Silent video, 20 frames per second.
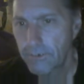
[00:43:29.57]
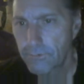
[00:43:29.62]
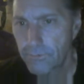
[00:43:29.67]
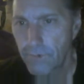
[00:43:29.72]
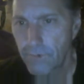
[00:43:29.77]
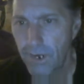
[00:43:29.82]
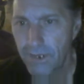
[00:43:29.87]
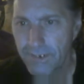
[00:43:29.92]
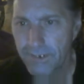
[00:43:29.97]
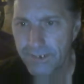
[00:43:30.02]

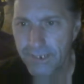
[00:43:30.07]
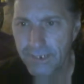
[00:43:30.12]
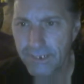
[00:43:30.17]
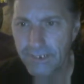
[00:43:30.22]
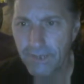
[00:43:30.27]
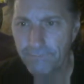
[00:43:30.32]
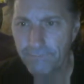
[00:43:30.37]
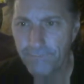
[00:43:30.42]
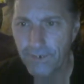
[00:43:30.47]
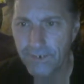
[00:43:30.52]
Rollins
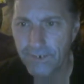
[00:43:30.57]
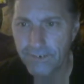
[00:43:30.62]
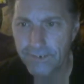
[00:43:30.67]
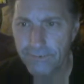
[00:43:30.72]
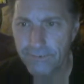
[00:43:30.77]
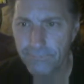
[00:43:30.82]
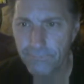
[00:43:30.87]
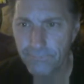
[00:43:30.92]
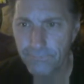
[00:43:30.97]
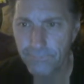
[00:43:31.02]
gets up
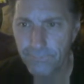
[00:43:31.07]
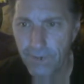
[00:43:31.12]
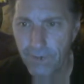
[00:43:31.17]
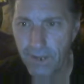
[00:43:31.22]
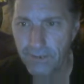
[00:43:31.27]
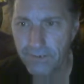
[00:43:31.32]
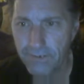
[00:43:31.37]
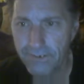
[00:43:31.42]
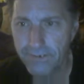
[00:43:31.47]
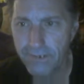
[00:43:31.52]
first.
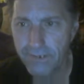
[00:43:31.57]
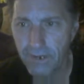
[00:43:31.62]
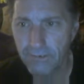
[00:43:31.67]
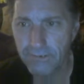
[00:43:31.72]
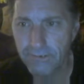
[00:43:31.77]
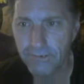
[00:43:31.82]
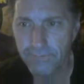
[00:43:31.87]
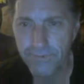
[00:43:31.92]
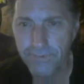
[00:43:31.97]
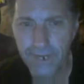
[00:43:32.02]
Rollins
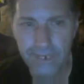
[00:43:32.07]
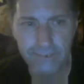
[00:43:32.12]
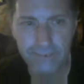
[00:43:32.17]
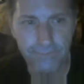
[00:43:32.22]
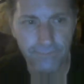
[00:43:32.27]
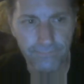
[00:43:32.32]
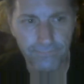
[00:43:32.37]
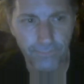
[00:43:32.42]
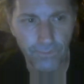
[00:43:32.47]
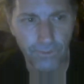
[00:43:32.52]
talks some trash
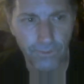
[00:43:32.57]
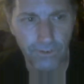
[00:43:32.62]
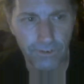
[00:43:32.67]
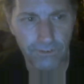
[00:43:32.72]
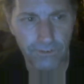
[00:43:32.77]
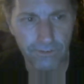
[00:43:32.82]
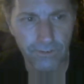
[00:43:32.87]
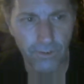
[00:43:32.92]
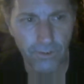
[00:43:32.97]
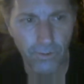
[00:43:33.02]

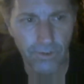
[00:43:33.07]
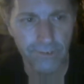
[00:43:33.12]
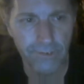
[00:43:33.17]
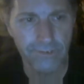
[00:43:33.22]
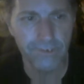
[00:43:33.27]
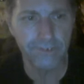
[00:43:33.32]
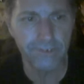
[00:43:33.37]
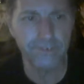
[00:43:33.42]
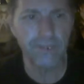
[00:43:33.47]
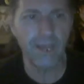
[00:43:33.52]
before going
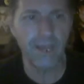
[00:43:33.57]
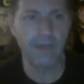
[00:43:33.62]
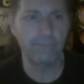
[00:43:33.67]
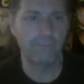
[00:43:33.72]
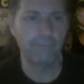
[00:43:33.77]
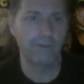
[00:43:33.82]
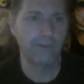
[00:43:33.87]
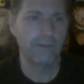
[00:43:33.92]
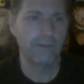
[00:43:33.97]
to the top.